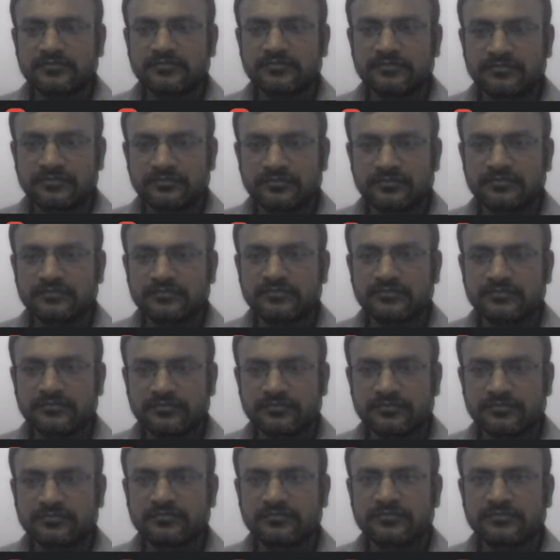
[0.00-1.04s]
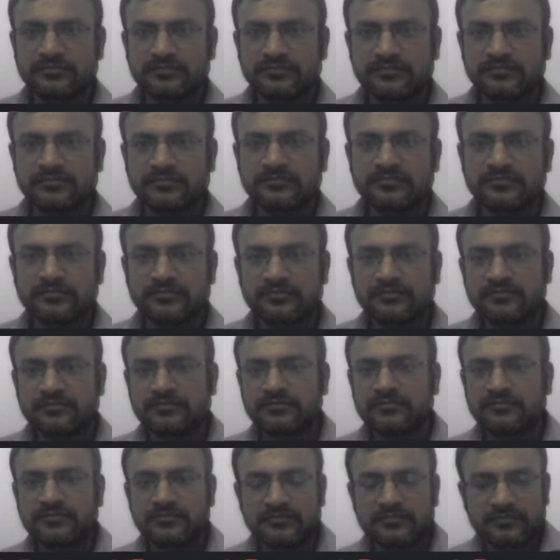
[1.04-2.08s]
Okay, sir. So we are in live.
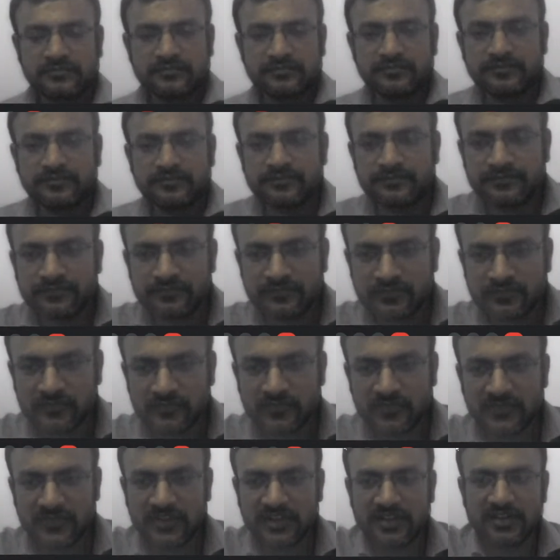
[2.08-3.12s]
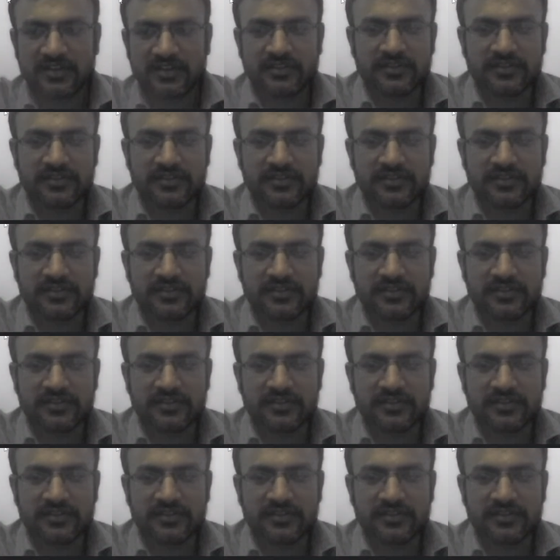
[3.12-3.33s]
Uh,